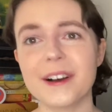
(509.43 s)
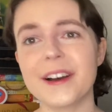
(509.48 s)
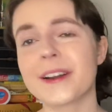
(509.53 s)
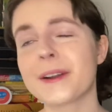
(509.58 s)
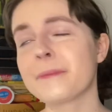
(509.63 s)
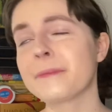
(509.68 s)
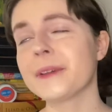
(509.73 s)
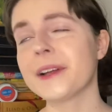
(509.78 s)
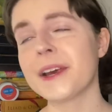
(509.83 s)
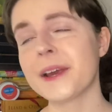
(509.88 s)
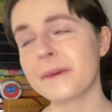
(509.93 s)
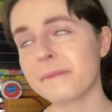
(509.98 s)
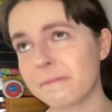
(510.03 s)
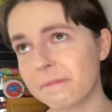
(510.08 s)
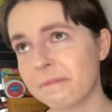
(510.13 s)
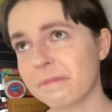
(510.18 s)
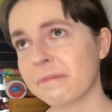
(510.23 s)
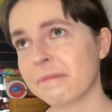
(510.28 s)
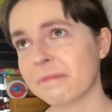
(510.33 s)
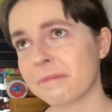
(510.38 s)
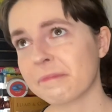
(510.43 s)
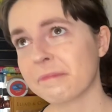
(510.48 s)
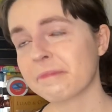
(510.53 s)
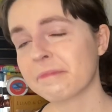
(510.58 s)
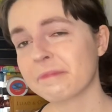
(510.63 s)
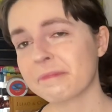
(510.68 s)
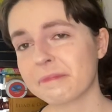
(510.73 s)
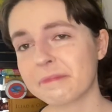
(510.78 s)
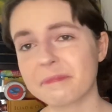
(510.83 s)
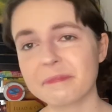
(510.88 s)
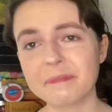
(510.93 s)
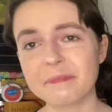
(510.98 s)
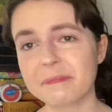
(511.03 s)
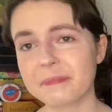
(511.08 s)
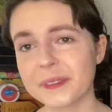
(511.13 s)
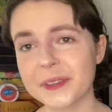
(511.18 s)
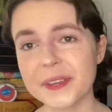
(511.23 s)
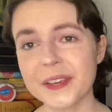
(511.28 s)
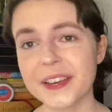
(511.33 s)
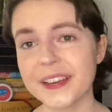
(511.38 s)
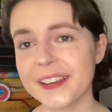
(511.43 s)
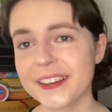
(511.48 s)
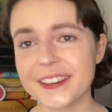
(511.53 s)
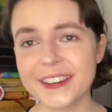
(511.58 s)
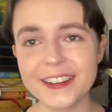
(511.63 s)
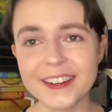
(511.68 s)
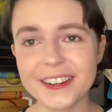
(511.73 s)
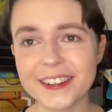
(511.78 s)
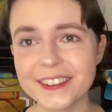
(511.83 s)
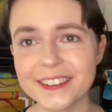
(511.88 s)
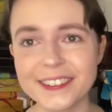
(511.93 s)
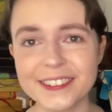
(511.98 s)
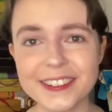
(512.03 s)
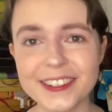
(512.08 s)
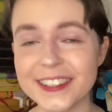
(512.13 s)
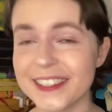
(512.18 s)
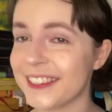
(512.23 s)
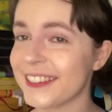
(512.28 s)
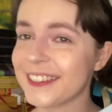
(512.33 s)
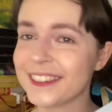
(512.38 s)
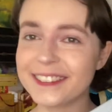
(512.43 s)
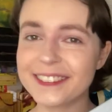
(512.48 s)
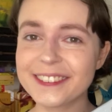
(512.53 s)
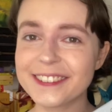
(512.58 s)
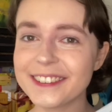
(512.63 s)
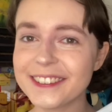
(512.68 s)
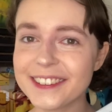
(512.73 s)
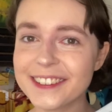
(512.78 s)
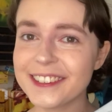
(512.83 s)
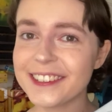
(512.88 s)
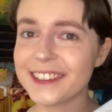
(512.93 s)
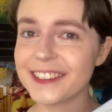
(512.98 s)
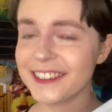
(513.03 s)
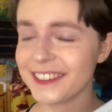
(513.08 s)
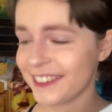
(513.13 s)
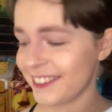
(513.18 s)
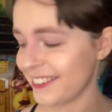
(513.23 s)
And I'm like, oh, it's so good.